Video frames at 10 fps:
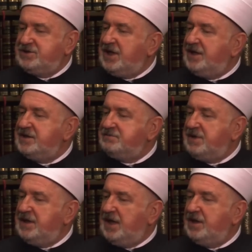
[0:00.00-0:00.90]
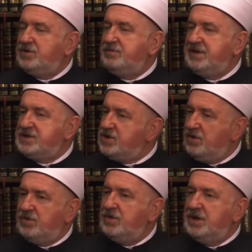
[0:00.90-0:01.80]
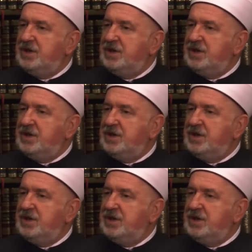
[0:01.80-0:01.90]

challenge my argument. So